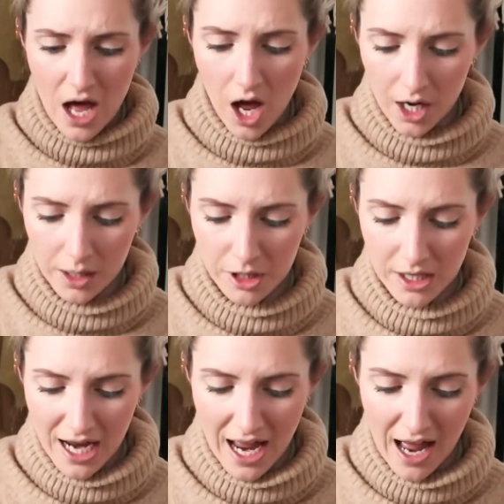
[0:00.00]
I'm
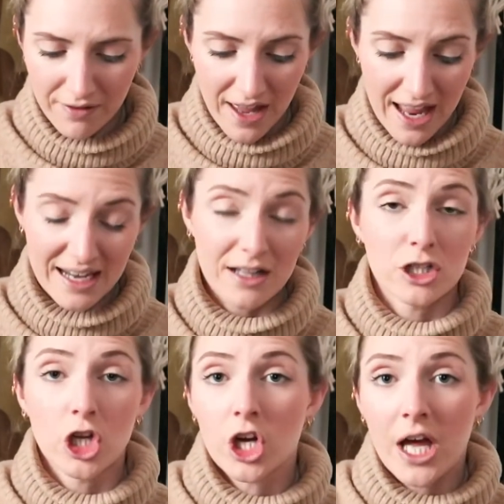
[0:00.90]
gonna have a little
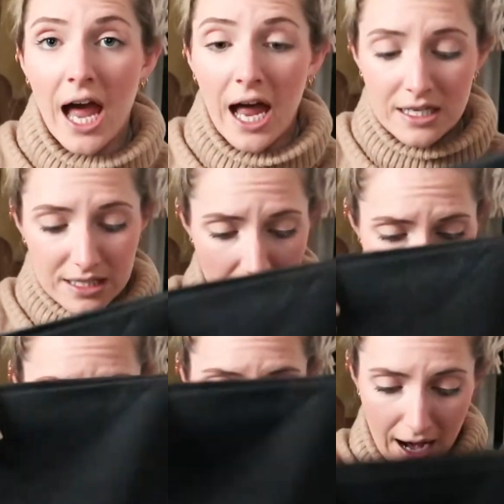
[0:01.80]
look at
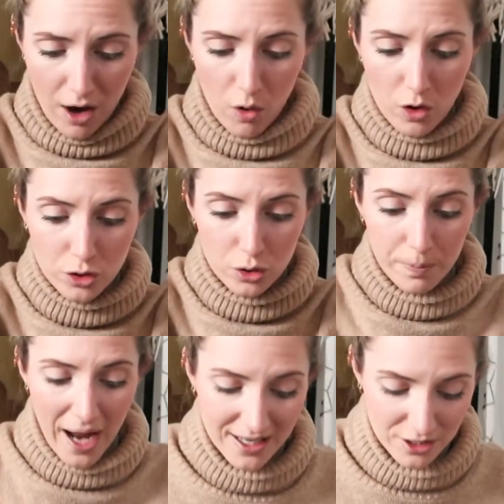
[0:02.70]
how to
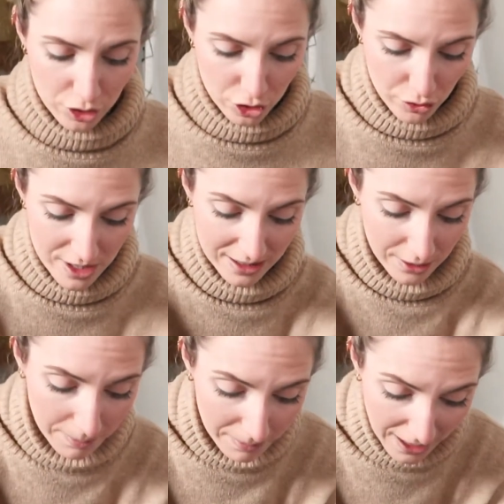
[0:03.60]
best treat
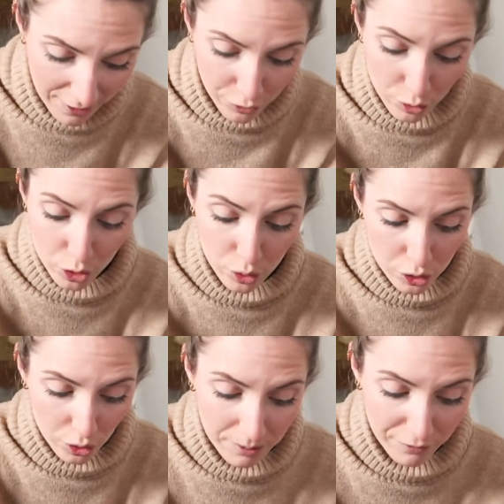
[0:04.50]
them if you do
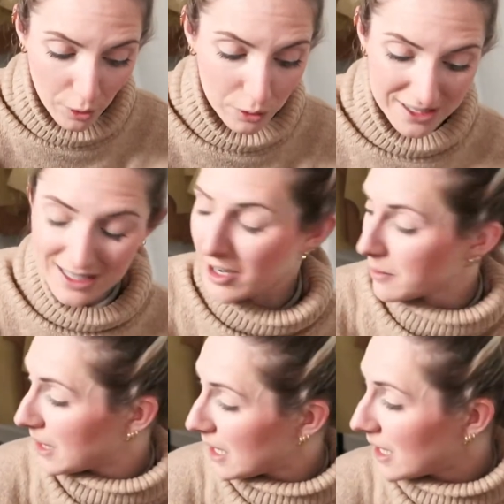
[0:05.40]
store them folded like
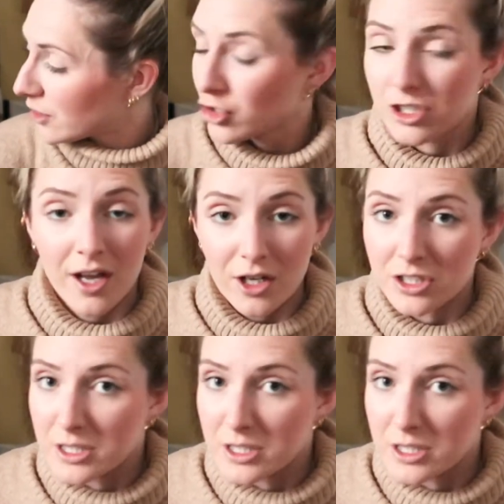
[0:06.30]
me and you're tight on